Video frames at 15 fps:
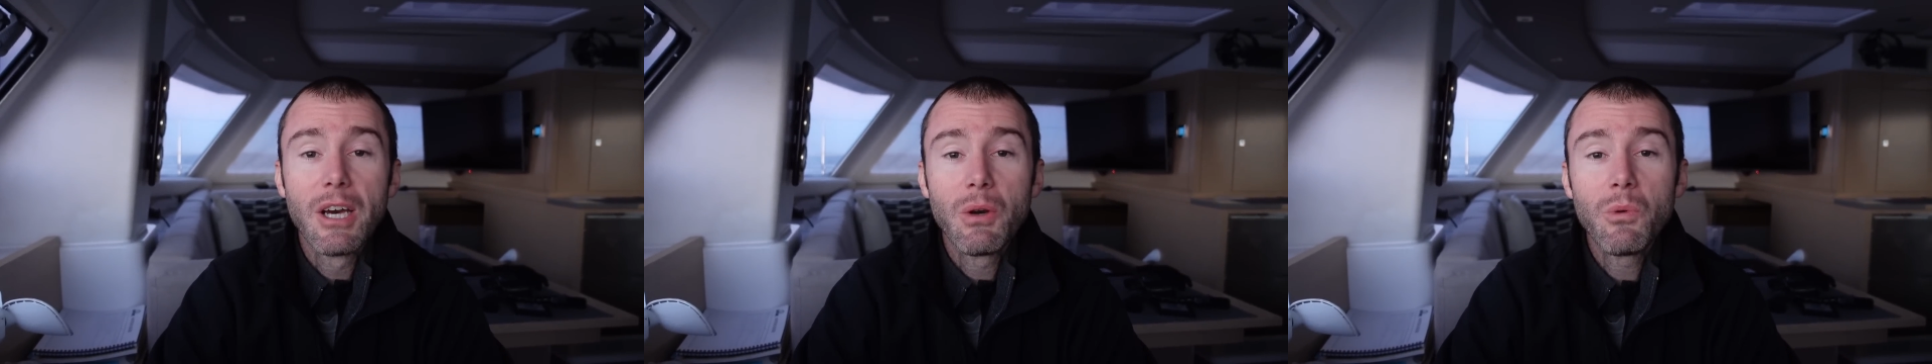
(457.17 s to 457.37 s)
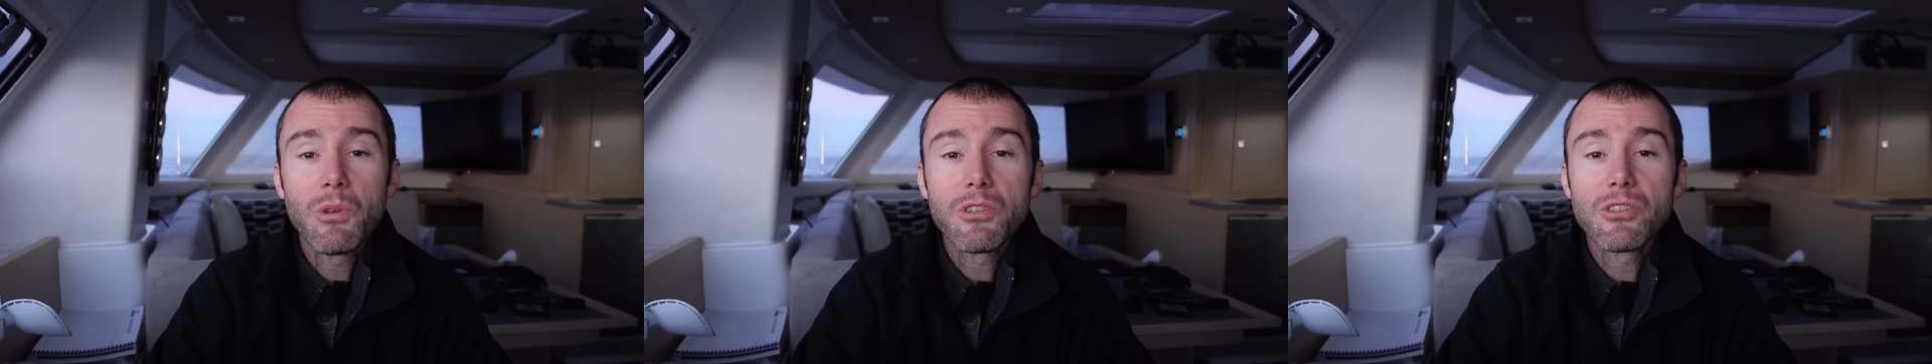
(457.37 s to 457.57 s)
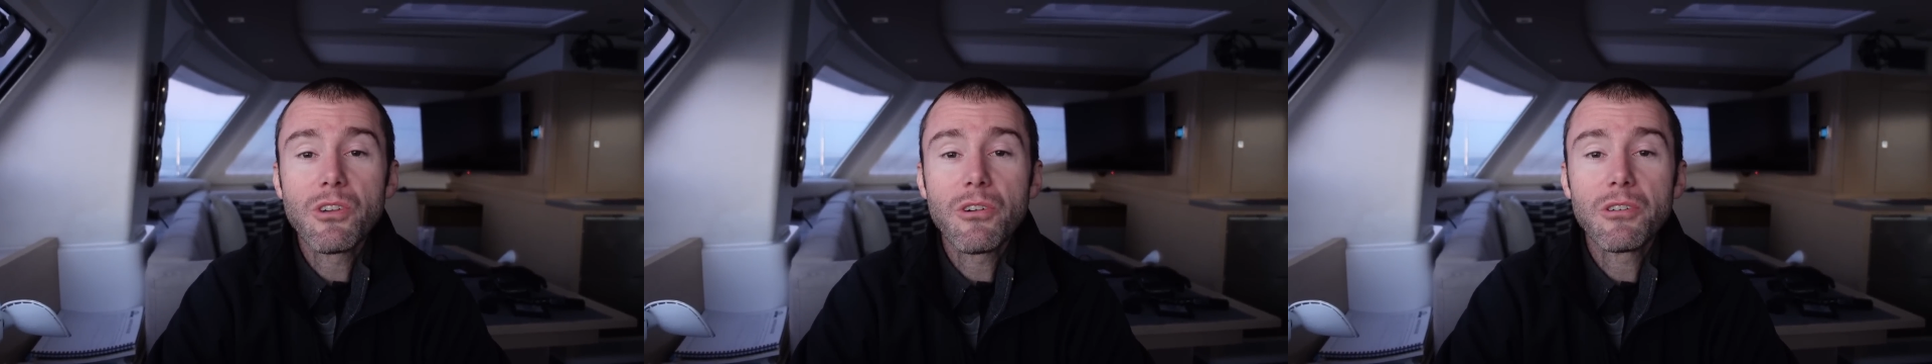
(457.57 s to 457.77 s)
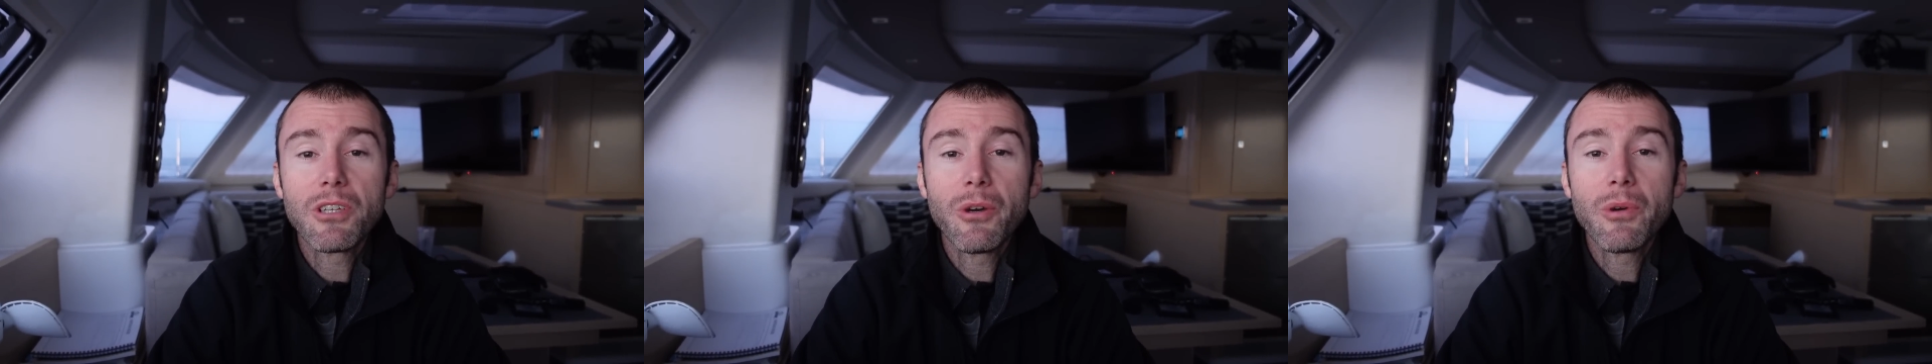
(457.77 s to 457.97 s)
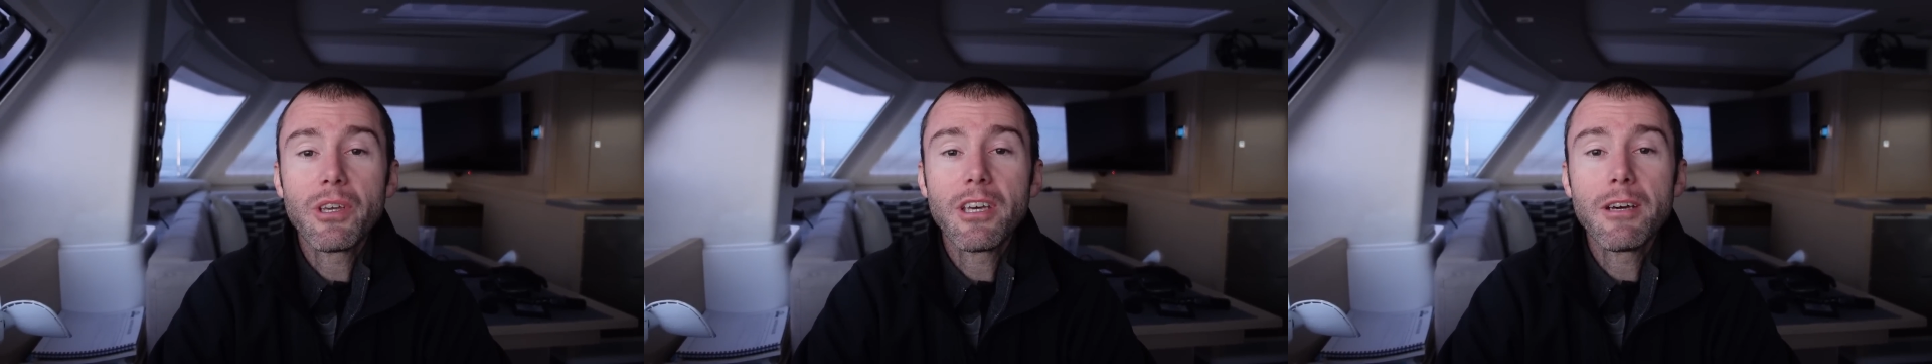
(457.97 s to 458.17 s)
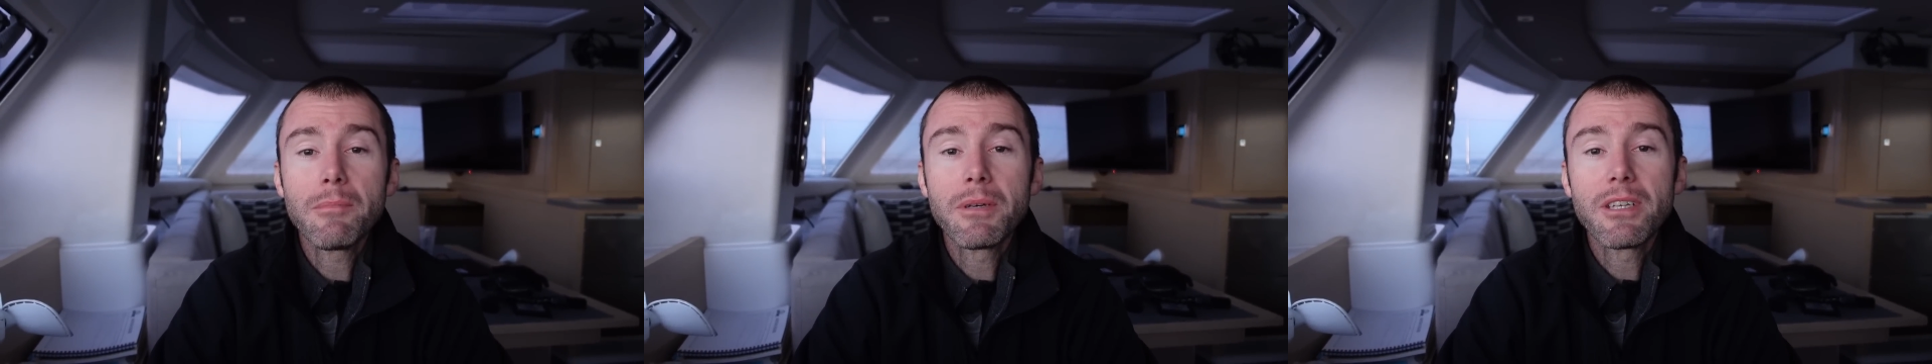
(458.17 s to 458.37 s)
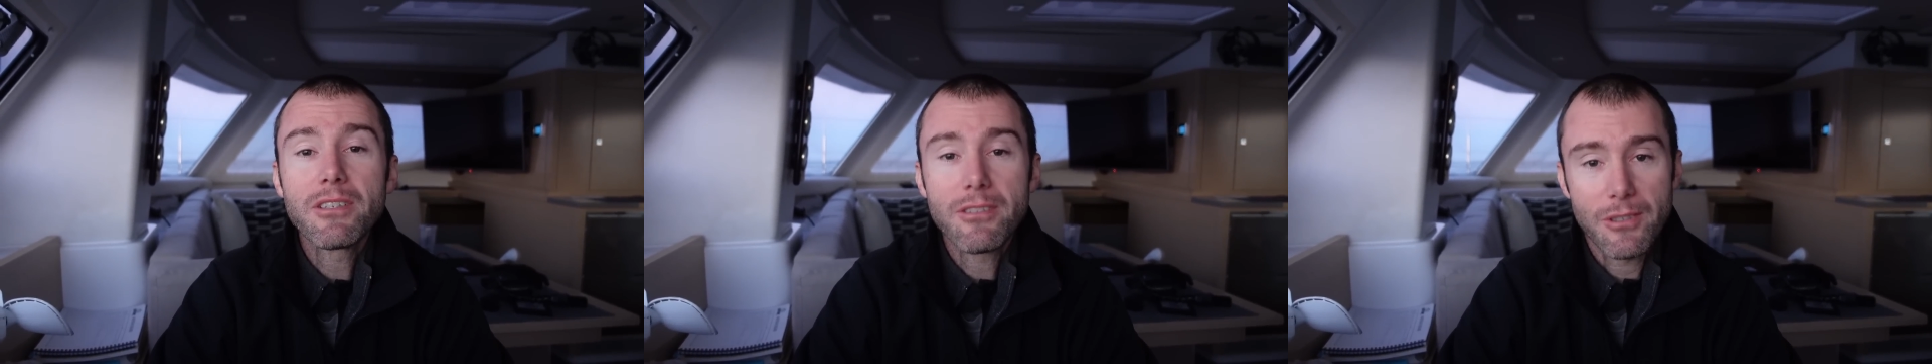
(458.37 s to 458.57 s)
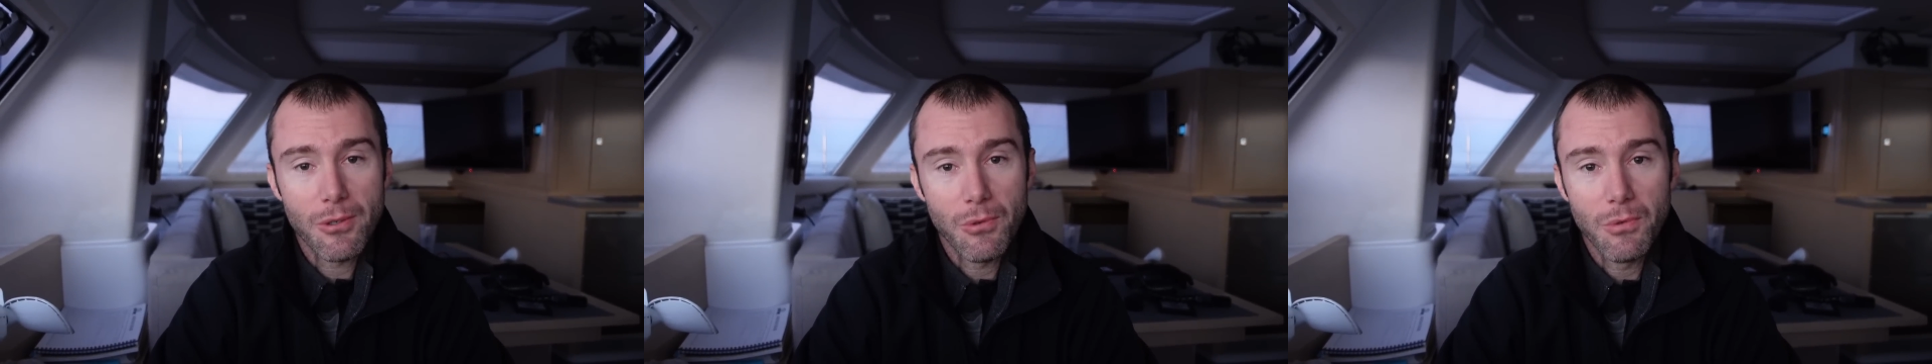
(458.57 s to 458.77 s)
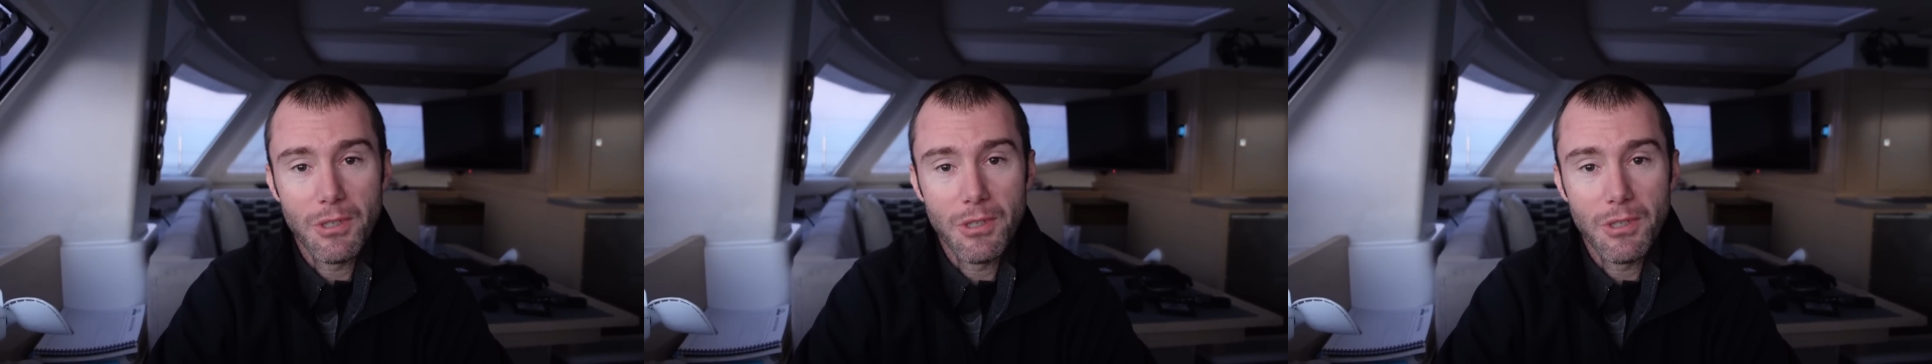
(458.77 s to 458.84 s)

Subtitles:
will start going up soon.